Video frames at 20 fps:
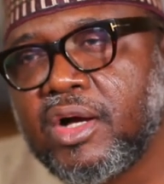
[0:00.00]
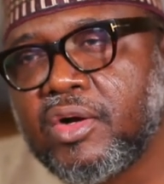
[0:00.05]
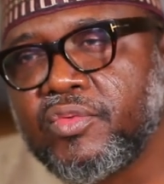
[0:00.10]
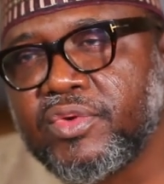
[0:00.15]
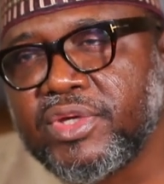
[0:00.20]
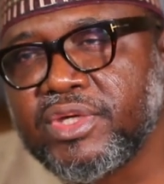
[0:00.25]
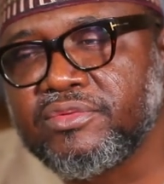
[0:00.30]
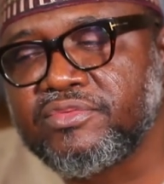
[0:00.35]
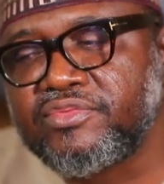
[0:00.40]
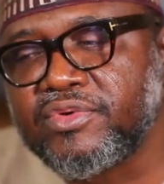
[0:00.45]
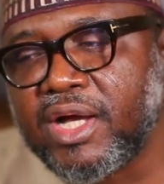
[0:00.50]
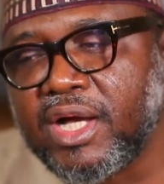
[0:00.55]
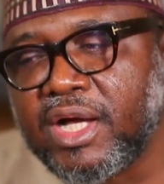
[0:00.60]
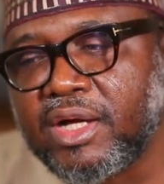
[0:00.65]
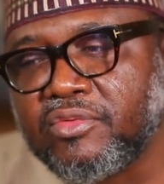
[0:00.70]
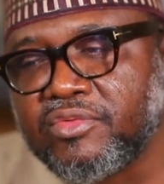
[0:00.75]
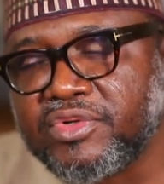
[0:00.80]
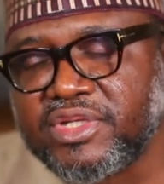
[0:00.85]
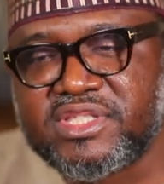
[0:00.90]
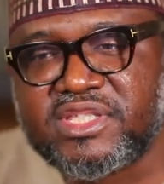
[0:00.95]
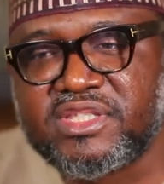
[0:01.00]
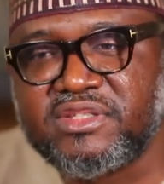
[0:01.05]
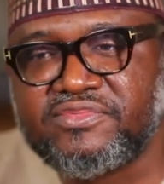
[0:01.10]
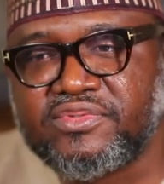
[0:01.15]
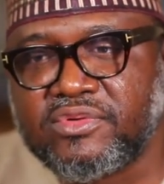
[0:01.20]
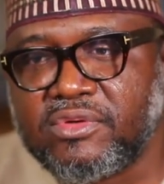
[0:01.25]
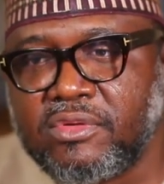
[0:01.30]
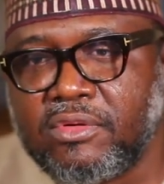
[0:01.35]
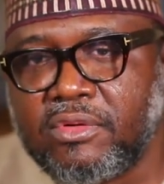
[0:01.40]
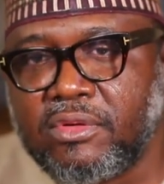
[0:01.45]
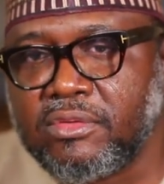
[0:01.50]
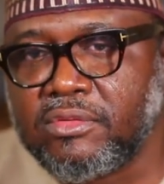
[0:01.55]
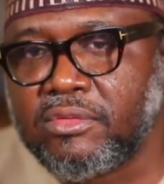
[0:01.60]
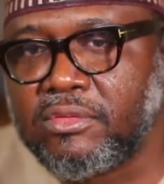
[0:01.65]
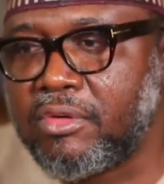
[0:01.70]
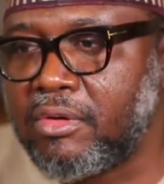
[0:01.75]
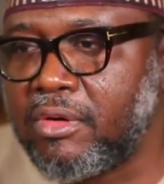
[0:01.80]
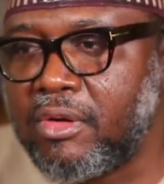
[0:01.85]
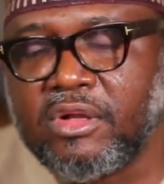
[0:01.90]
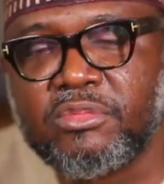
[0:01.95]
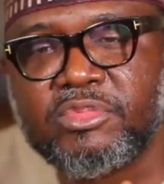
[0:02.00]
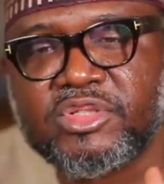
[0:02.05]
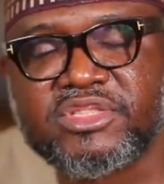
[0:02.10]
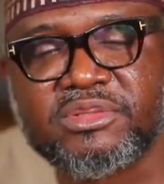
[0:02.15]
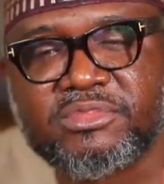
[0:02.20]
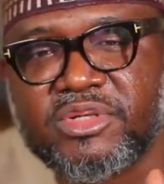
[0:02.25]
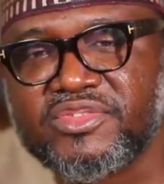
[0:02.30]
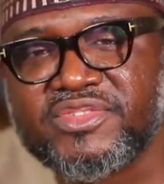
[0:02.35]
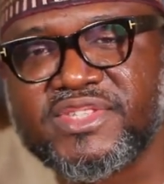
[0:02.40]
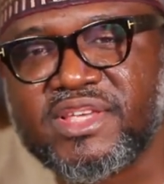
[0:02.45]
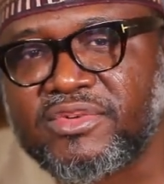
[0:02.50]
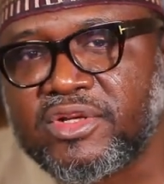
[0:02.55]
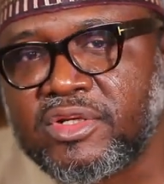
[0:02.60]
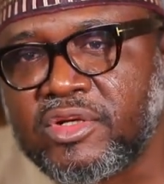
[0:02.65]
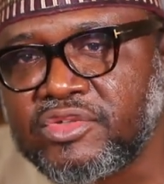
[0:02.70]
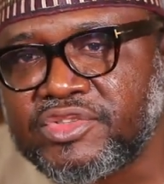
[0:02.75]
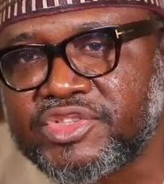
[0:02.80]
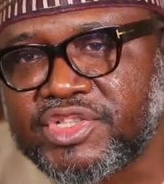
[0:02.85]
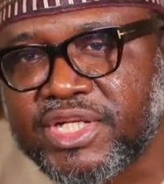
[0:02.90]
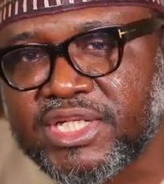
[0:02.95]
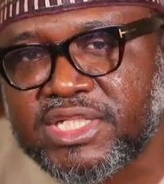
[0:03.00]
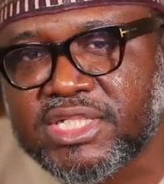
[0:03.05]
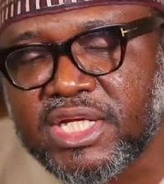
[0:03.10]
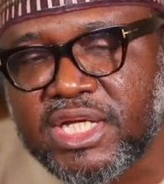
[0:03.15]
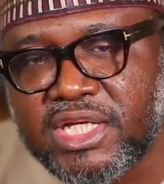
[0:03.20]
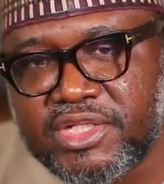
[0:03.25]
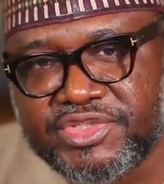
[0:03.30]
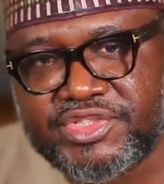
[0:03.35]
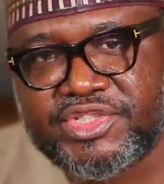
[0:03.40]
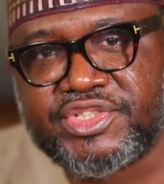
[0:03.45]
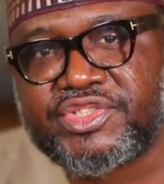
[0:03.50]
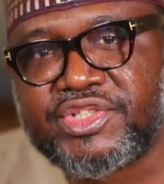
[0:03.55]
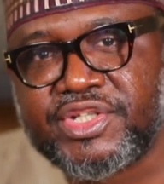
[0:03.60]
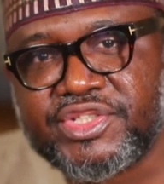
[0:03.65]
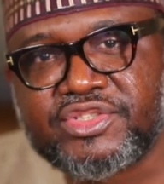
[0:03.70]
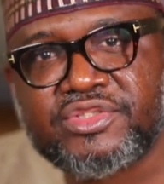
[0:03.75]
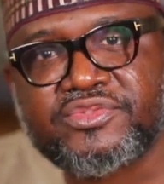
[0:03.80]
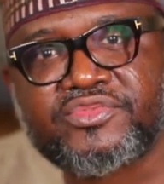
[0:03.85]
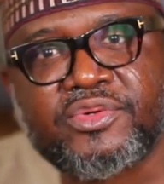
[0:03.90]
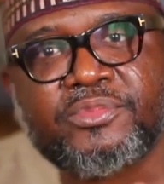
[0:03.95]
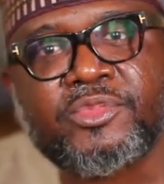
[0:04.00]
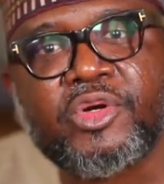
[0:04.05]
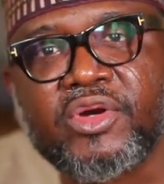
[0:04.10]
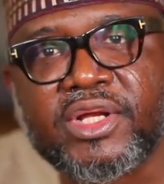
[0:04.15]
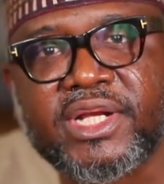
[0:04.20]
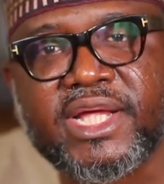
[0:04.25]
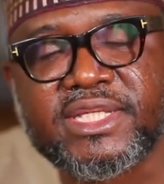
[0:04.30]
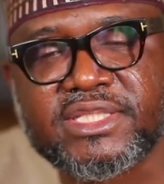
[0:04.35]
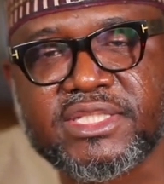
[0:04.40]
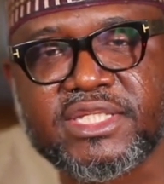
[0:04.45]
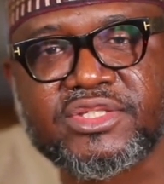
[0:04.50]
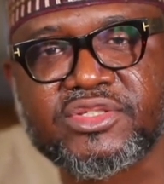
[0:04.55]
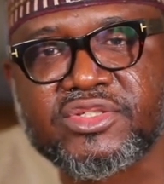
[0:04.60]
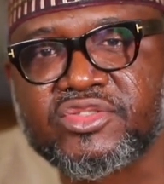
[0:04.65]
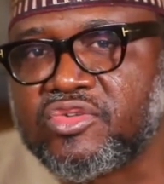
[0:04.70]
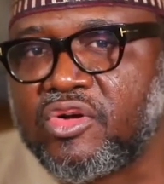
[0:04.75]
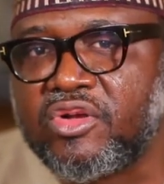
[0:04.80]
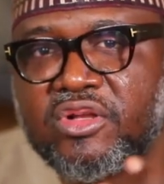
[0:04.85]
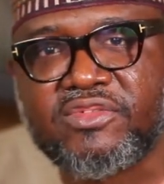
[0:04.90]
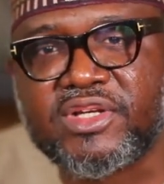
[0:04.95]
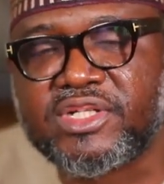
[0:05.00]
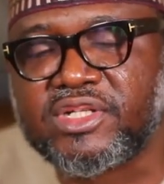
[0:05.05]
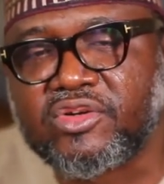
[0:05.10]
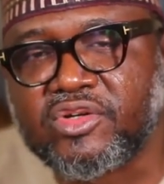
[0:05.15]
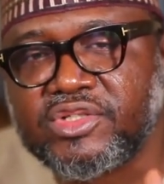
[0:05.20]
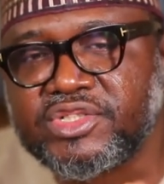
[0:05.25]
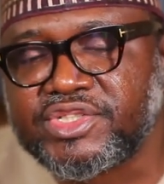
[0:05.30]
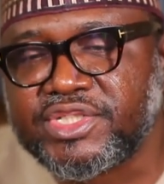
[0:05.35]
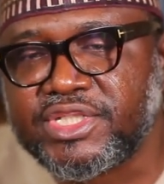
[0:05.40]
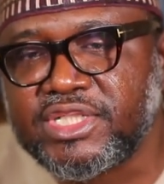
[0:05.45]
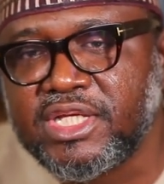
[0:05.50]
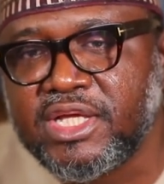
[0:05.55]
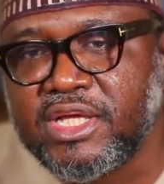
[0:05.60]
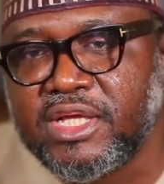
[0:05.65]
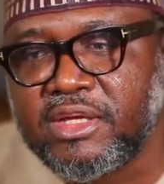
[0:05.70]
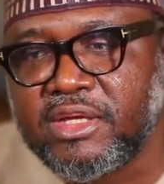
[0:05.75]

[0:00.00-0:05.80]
we've received almost about 700 registrations from organizations all over the country,